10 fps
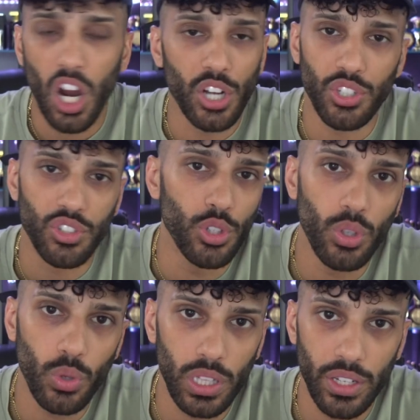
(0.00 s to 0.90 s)
are just
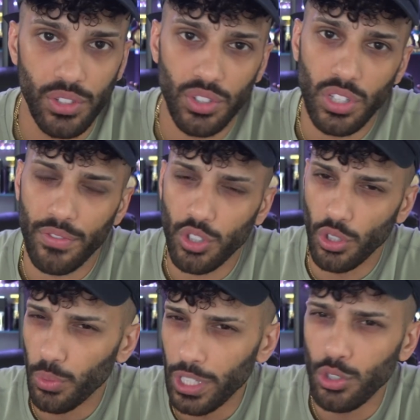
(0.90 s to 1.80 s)
nuclear stuff, so
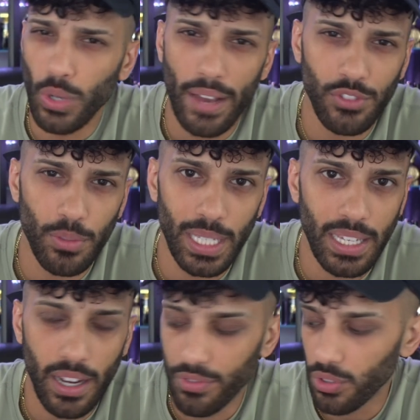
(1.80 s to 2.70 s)
you really do have to be
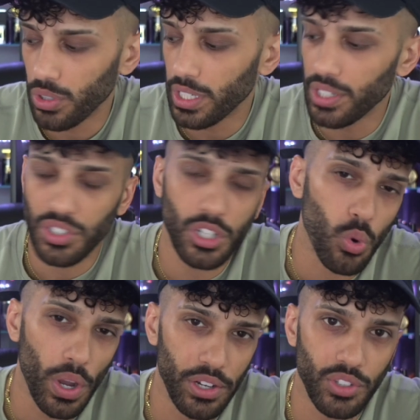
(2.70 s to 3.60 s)
careful. It is an
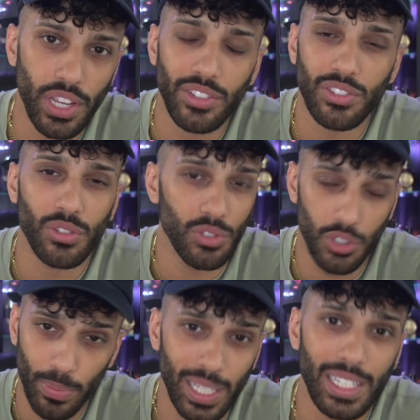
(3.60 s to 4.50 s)
acquired taste
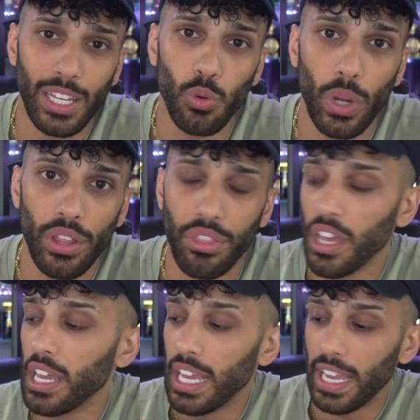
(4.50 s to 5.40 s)
to begin with,
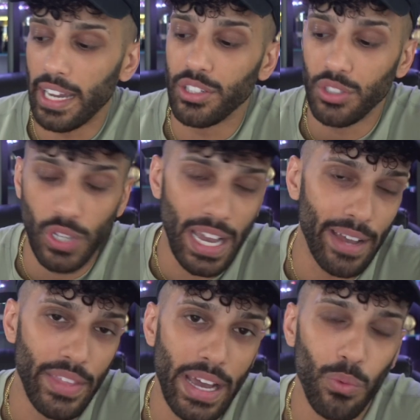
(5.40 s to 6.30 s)
and you
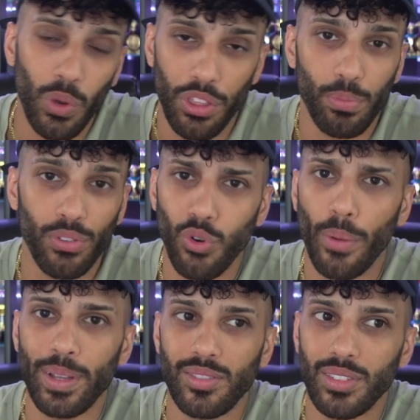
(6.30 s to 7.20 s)
add that with
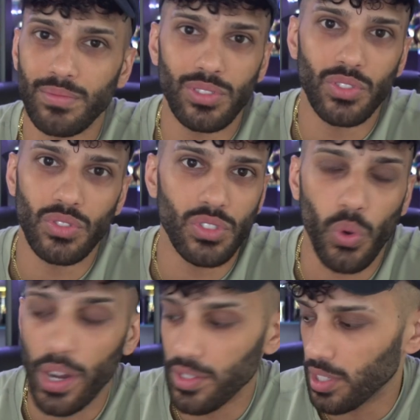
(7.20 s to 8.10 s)
performance and it's
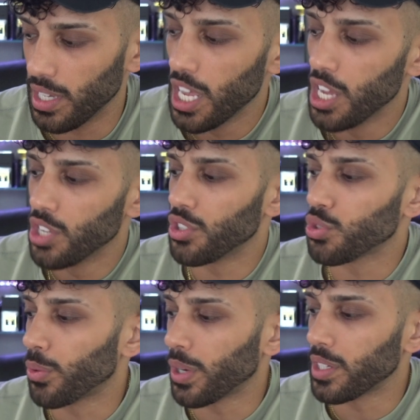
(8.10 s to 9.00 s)
crazy.
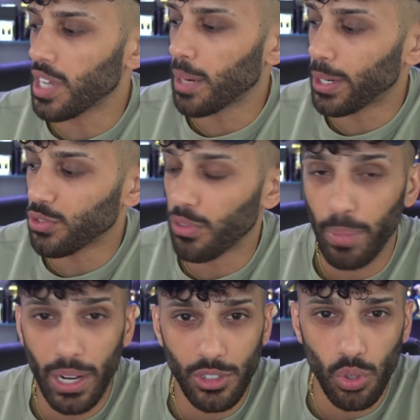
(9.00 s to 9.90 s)
This one we're going to talk about is from
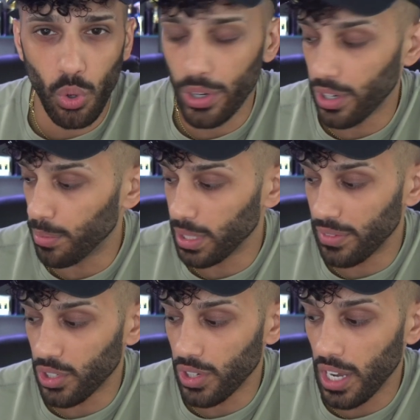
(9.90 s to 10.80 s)
Paris Corner,
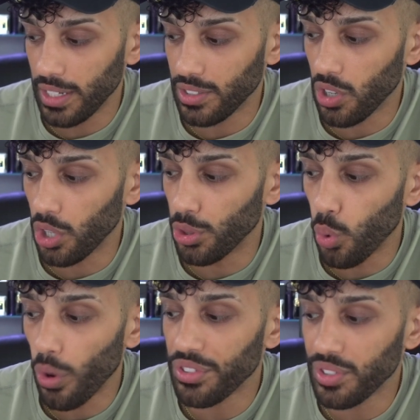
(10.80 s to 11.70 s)
believe it or not. It's called
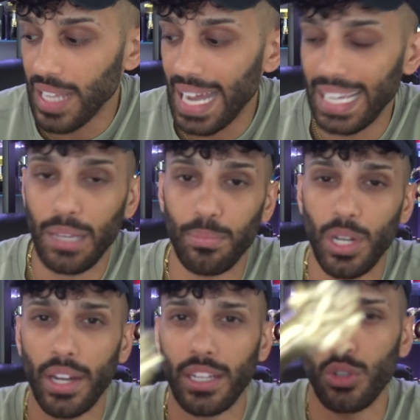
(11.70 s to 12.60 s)
North Stack
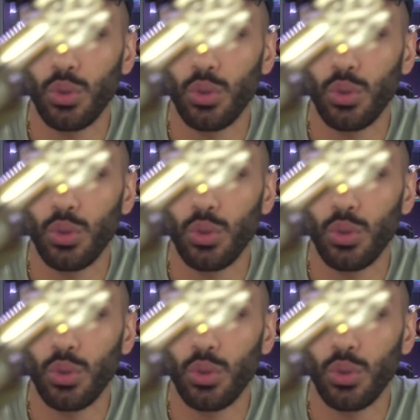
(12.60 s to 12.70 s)
Hypnotic